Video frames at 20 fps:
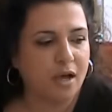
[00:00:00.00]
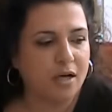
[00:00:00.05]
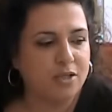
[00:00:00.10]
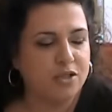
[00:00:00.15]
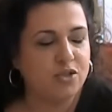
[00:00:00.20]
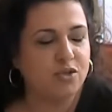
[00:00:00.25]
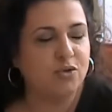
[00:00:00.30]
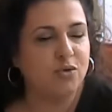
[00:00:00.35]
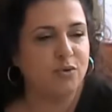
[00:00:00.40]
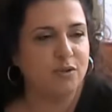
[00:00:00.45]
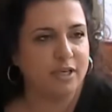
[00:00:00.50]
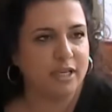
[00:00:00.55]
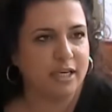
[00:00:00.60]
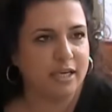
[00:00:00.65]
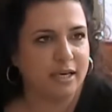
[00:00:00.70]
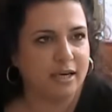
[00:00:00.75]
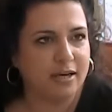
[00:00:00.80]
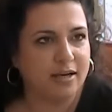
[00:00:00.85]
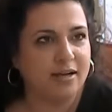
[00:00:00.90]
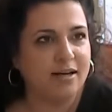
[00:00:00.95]
school
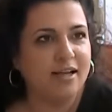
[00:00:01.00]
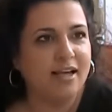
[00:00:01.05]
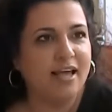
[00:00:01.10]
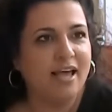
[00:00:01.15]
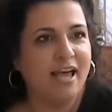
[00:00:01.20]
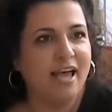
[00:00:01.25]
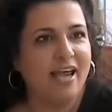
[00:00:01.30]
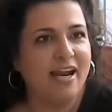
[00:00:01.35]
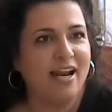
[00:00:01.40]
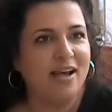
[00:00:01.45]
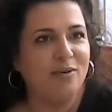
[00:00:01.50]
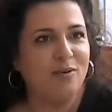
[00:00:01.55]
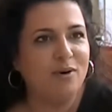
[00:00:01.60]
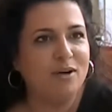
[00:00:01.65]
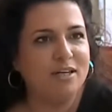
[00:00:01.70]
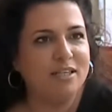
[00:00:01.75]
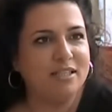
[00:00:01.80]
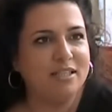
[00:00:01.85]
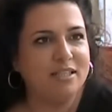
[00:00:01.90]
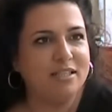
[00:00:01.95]
here, and I
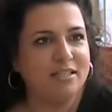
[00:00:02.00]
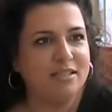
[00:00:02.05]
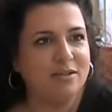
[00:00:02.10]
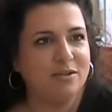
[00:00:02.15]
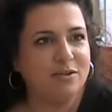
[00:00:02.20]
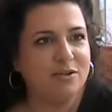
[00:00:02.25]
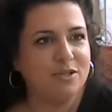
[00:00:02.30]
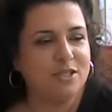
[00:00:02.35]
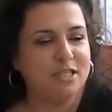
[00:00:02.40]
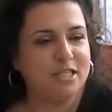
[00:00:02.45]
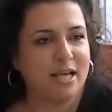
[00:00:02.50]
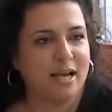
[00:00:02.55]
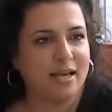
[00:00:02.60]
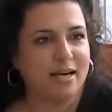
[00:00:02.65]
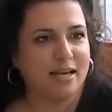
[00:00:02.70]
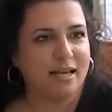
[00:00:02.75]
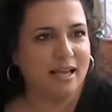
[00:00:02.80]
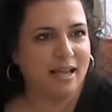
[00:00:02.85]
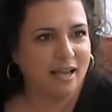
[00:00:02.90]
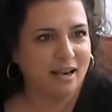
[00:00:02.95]
wanted to
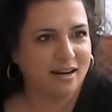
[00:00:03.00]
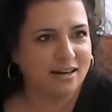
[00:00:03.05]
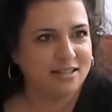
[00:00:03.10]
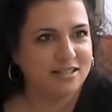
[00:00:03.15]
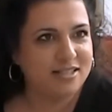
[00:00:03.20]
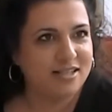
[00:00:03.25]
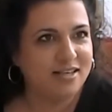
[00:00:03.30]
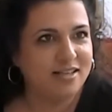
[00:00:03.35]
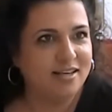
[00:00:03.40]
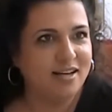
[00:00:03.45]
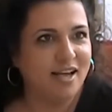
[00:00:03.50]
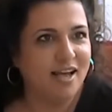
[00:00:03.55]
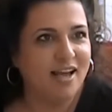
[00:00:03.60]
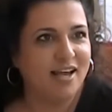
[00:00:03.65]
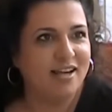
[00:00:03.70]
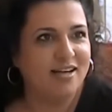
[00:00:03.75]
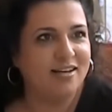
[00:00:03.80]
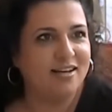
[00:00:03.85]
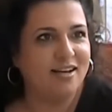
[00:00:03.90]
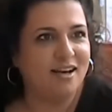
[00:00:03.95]
study English
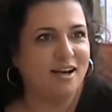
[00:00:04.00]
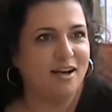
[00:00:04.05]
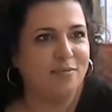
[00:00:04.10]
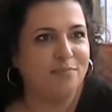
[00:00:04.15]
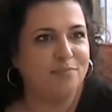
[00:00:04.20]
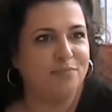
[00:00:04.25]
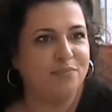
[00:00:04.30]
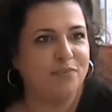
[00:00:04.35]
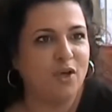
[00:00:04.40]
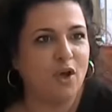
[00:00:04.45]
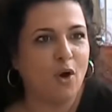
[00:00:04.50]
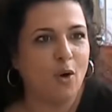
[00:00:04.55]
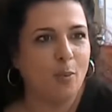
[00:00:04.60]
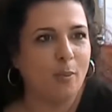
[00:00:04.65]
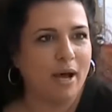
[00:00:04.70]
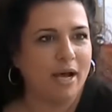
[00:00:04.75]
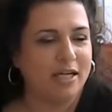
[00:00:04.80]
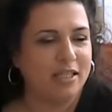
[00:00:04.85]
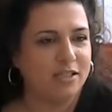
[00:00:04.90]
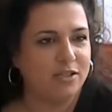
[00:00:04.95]
and go
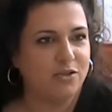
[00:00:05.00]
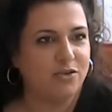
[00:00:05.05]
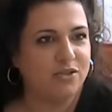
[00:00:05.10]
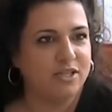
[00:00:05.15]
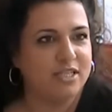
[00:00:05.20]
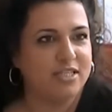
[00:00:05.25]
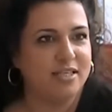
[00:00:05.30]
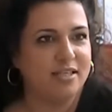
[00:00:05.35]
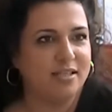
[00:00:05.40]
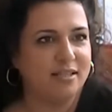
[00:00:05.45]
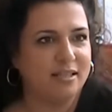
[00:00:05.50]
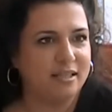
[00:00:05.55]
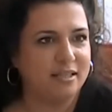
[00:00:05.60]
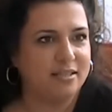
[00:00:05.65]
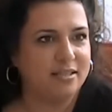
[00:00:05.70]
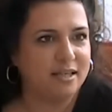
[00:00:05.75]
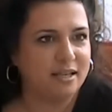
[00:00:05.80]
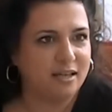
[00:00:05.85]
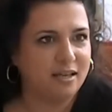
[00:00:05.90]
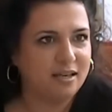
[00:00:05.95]
back to Greece and
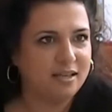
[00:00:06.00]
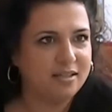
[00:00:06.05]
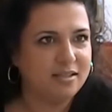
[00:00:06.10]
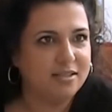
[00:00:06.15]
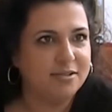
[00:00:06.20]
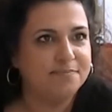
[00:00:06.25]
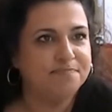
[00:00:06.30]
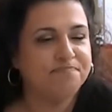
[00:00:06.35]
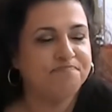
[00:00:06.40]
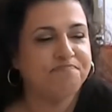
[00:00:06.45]
teach English.